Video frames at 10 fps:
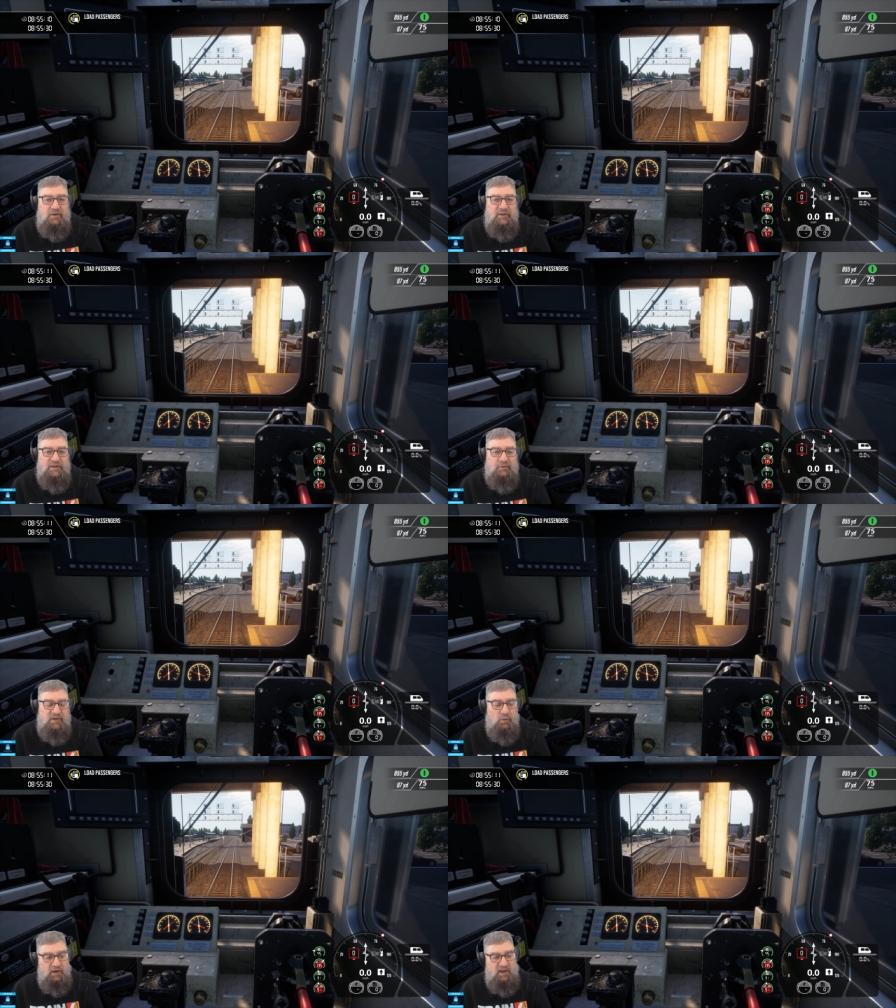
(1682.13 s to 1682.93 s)
I think you'd
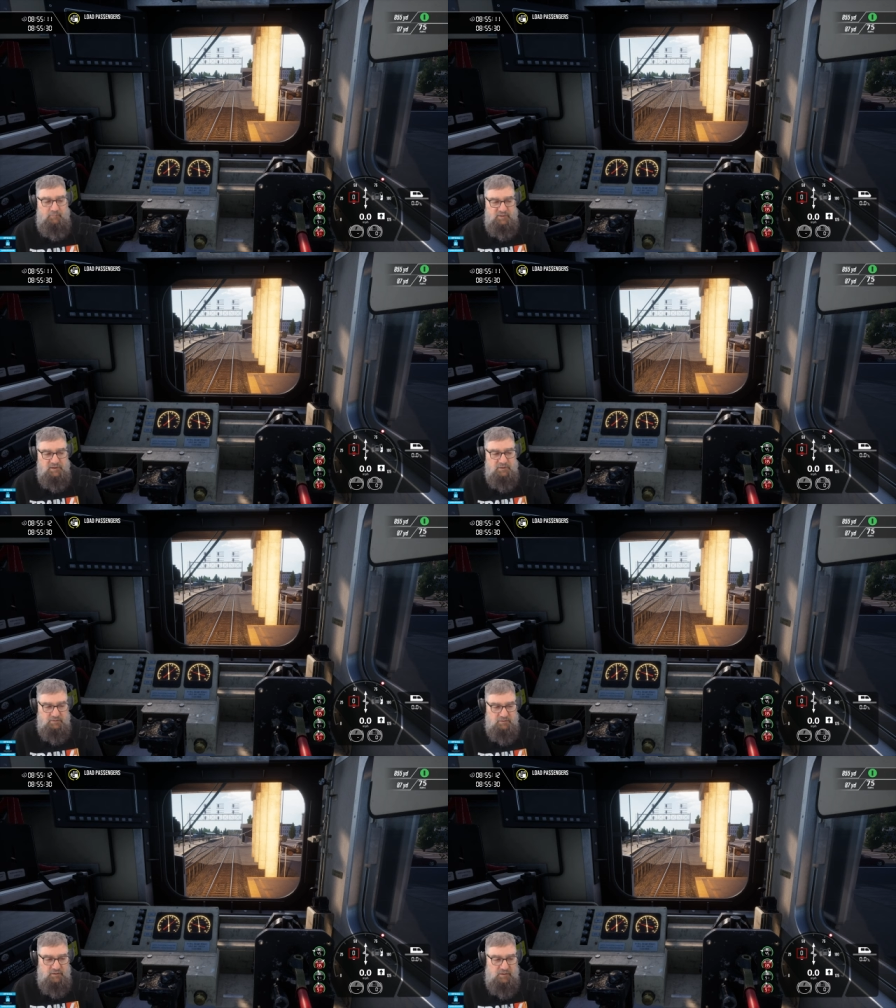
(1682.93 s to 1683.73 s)
be quite happy.
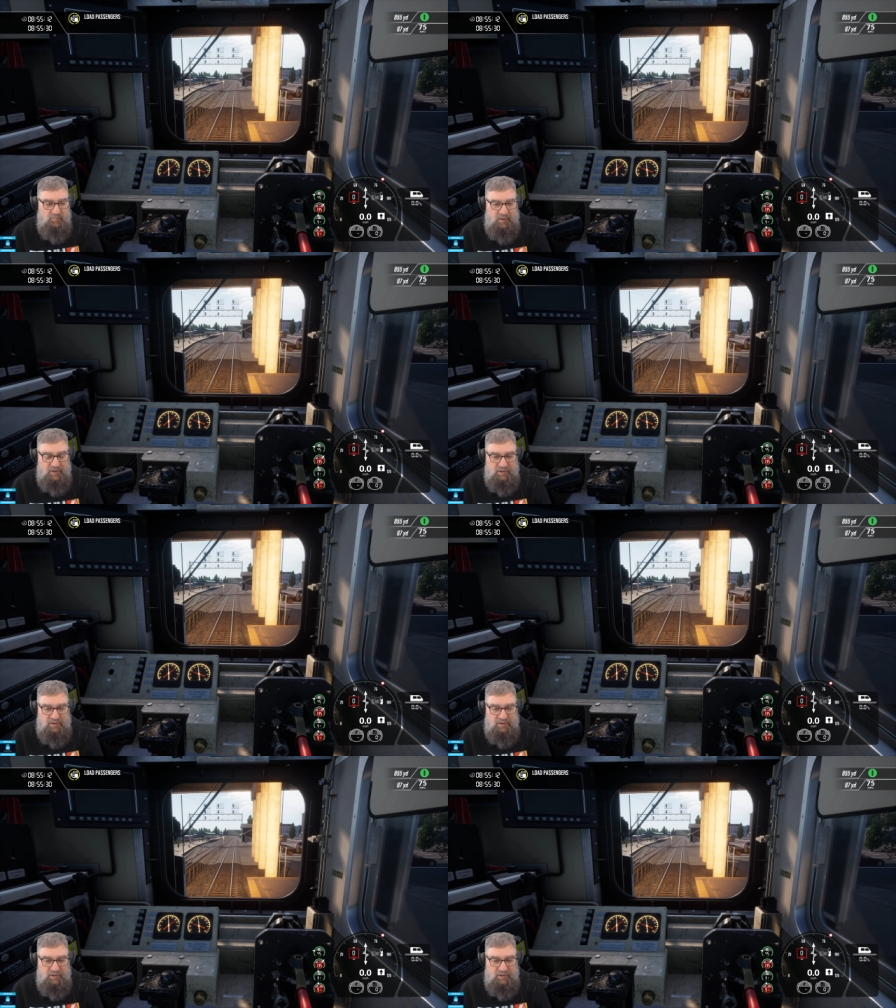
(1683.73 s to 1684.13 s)
But